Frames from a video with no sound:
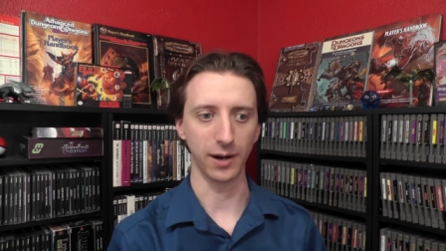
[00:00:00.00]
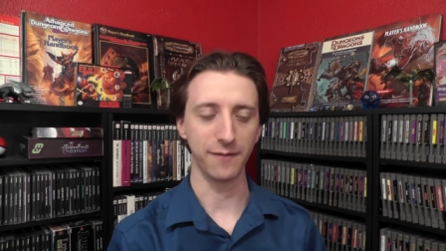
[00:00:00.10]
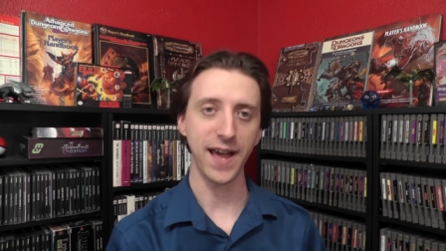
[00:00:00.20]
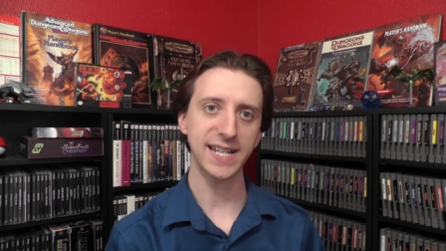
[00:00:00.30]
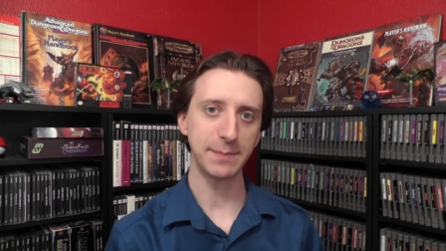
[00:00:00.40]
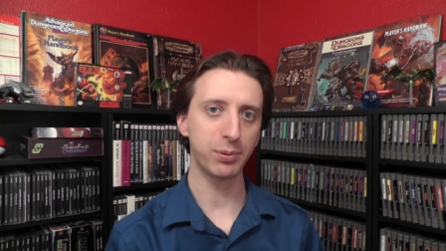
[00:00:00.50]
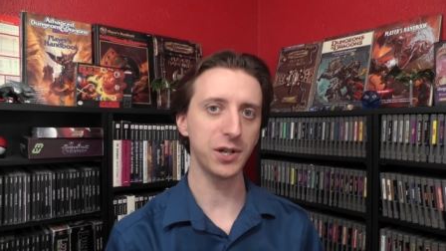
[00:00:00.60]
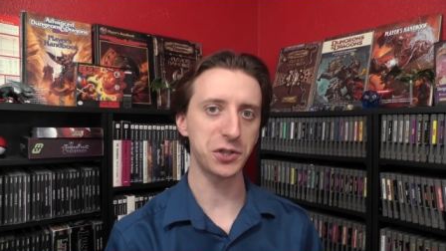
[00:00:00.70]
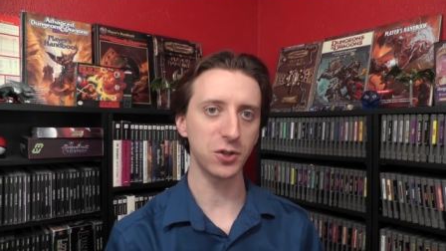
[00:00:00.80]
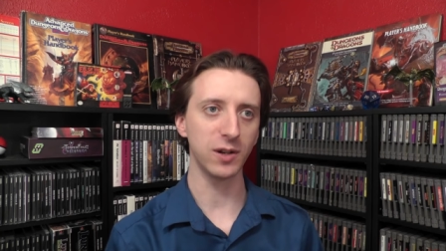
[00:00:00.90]
In fact, I'm
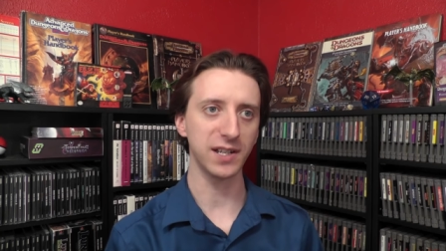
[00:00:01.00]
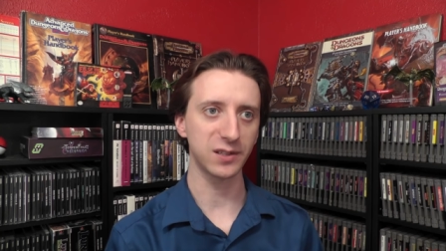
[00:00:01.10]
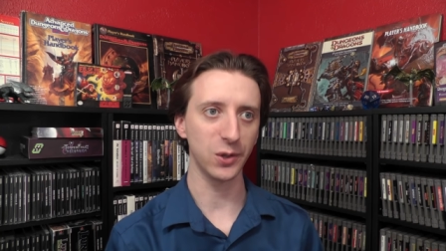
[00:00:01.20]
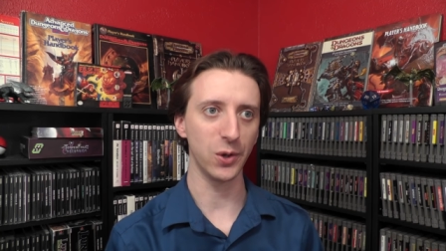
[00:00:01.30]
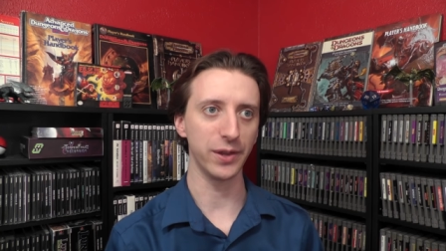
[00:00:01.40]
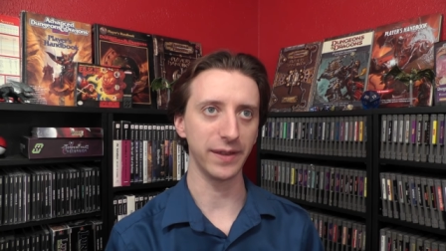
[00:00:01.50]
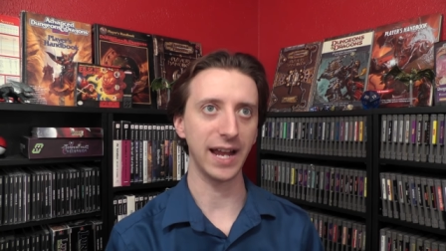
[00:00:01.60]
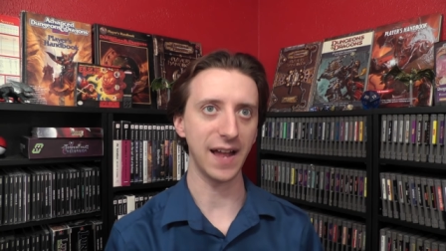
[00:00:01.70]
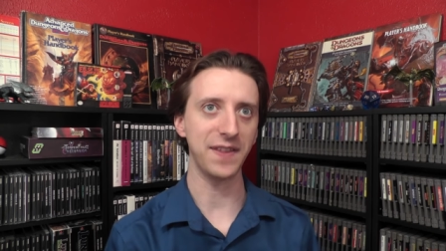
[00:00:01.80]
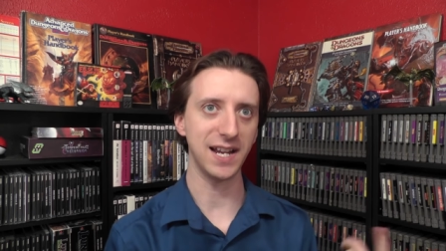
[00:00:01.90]
pretty sure I
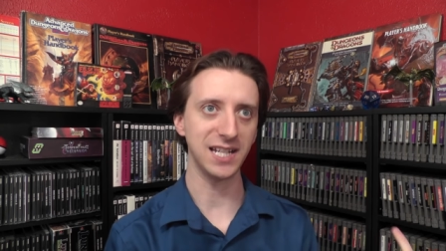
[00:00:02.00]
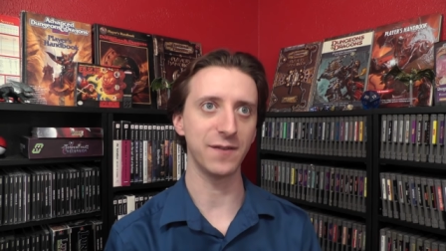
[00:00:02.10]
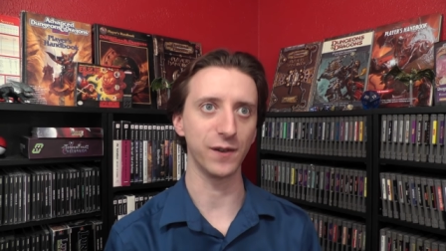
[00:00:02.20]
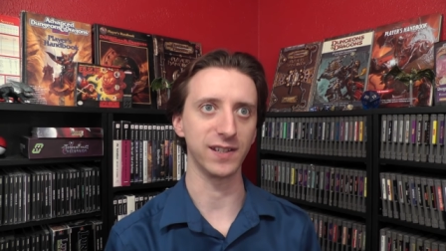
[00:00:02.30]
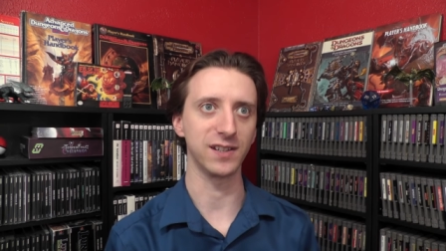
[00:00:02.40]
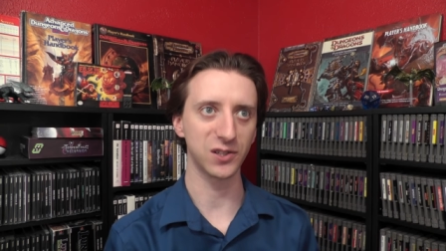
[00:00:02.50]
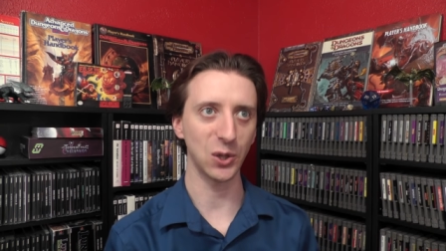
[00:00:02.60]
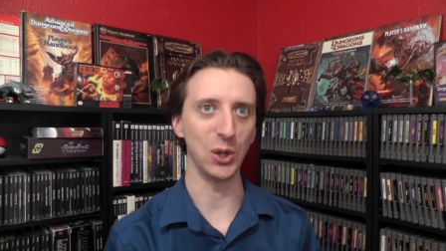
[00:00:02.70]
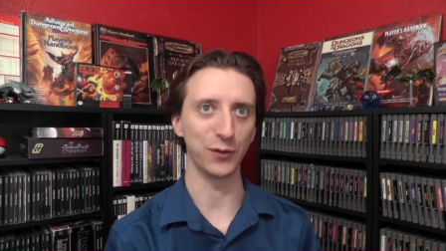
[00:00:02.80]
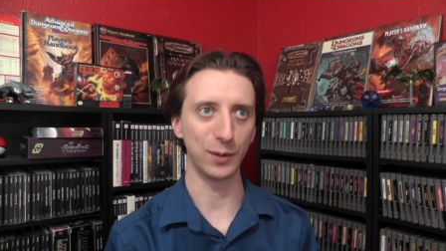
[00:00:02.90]
got the idea for this and
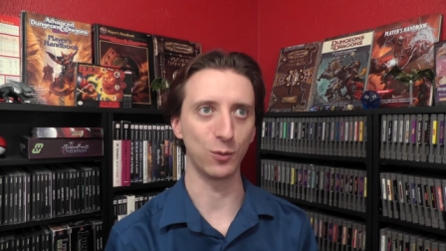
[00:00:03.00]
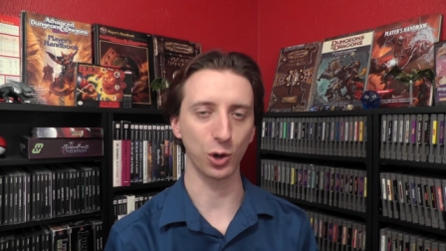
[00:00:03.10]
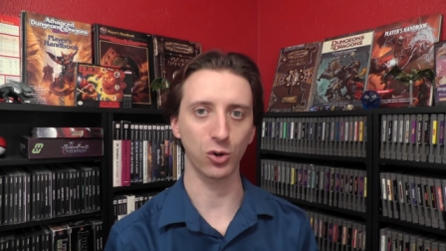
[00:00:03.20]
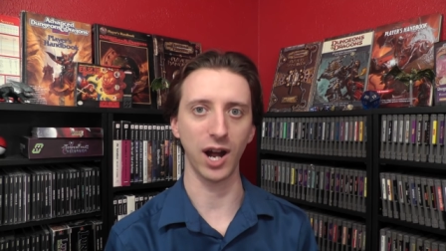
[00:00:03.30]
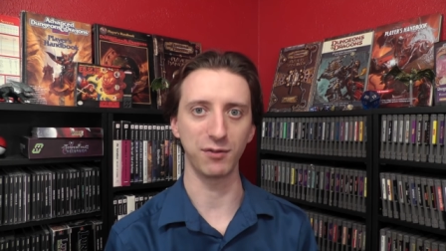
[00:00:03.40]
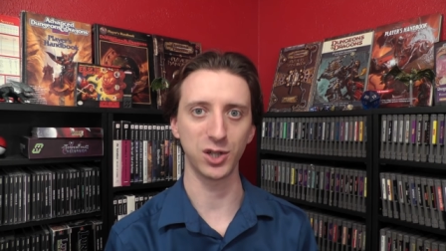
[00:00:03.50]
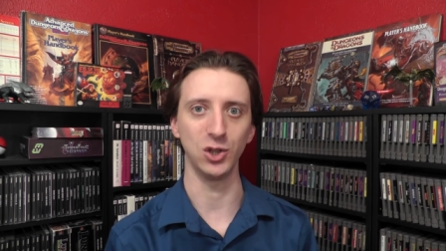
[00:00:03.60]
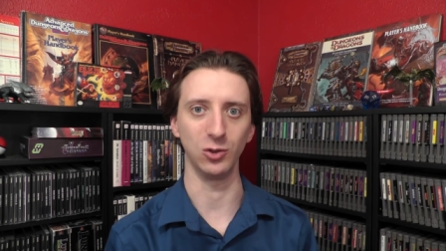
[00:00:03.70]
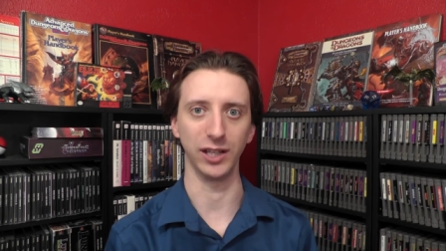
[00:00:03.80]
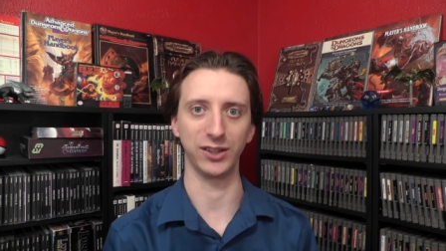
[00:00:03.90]
stole it from Warcraft
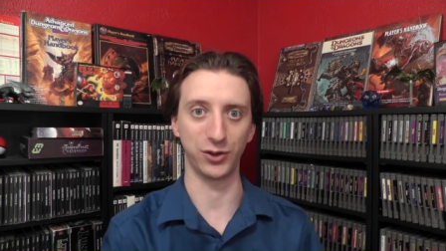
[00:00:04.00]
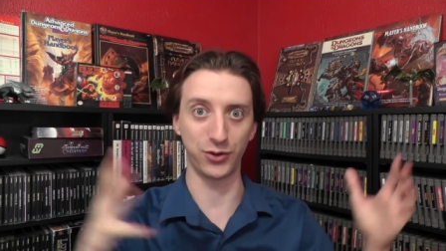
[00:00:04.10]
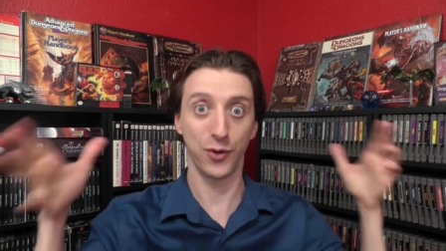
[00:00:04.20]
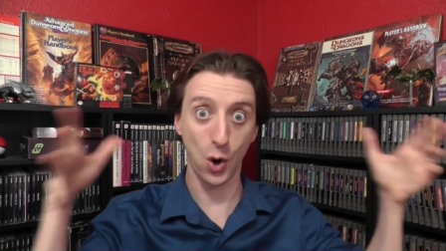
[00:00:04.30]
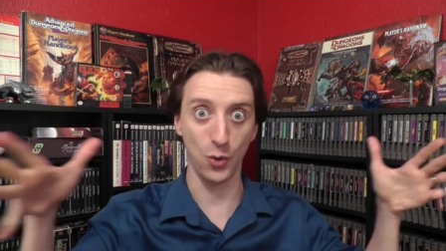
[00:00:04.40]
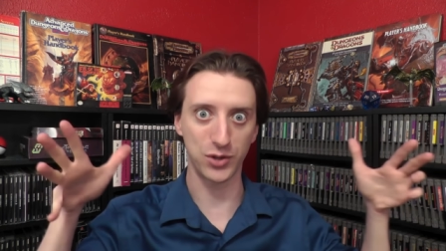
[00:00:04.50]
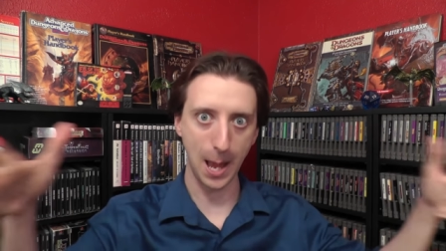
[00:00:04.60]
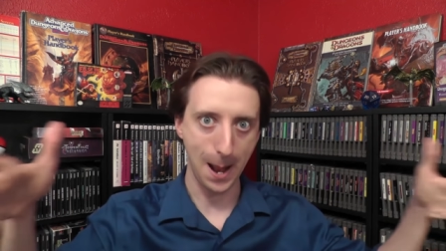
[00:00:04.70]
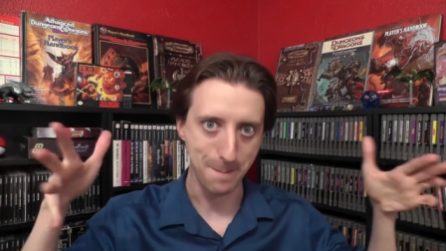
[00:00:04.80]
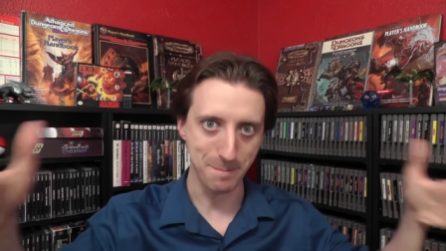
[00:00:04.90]
2. Like, those
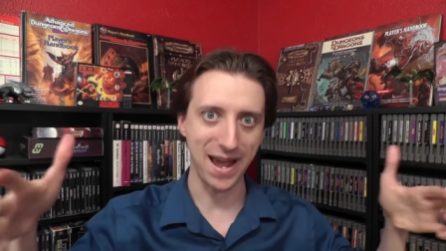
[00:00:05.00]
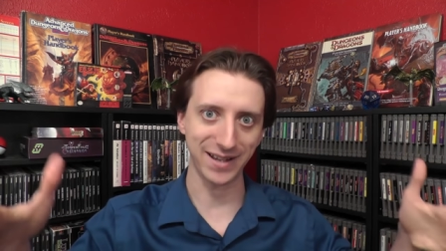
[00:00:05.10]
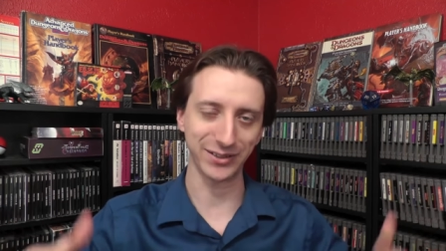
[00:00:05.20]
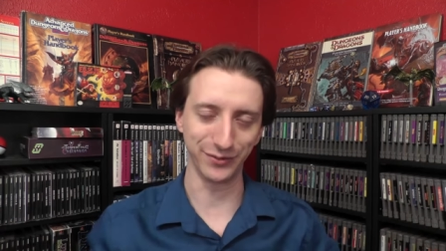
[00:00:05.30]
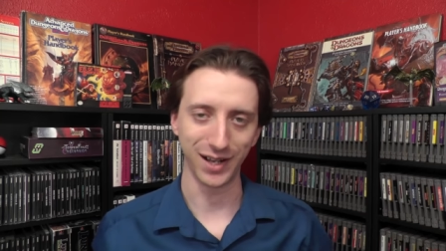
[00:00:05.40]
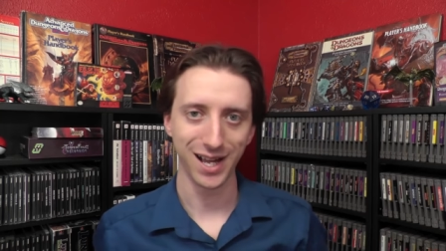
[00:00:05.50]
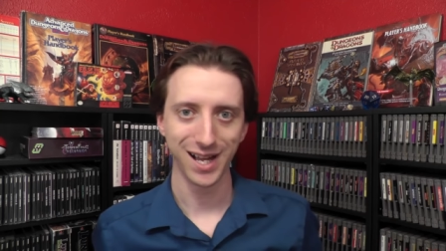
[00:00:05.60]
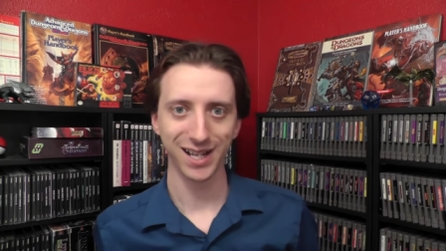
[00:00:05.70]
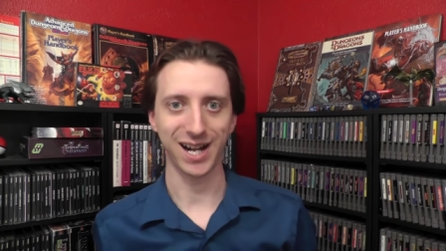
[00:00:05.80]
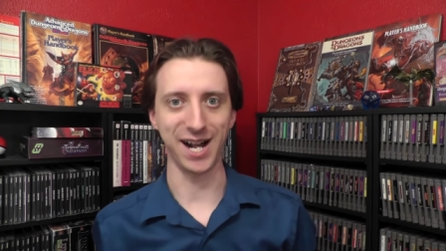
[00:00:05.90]
massive
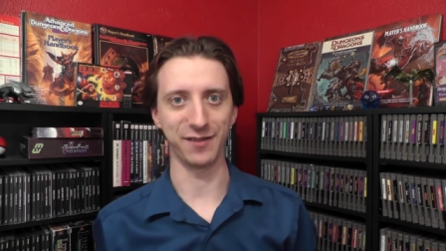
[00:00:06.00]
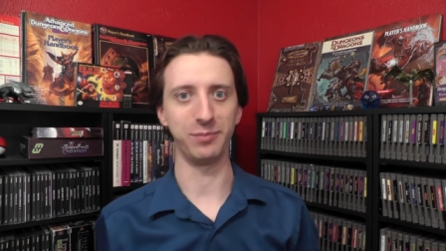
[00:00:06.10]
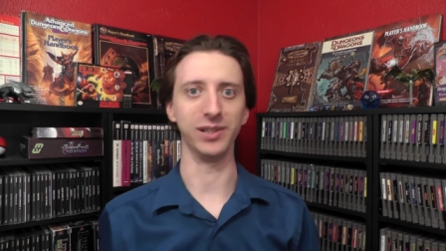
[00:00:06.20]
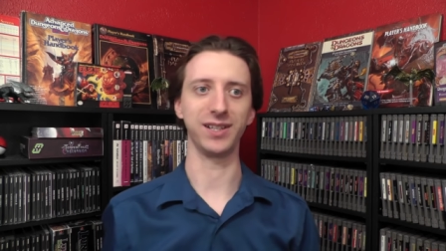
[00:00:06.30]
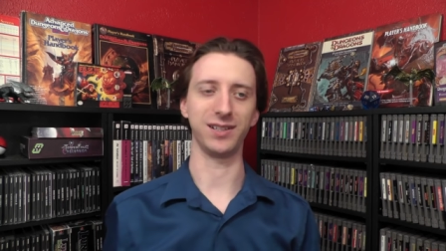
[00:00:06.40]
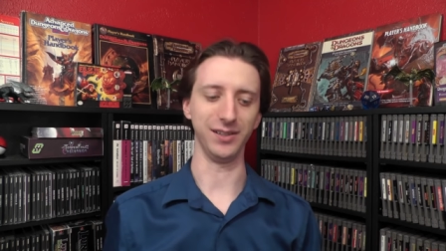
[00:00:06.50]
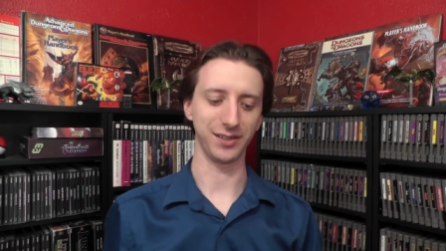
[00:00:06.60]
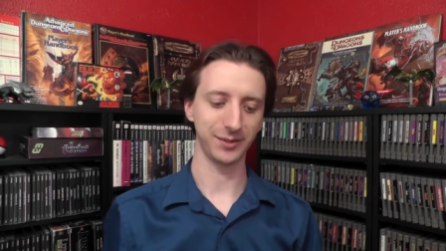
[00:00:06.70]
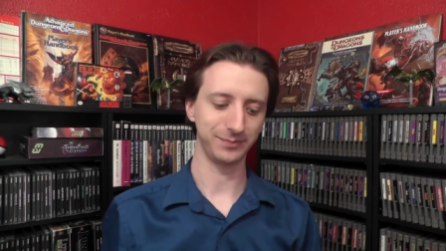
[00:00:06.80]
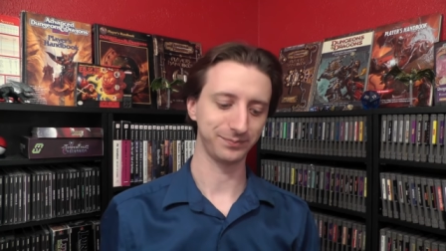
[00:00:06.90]
kind of
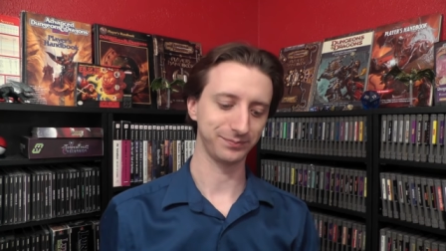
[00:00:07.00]
ballistas.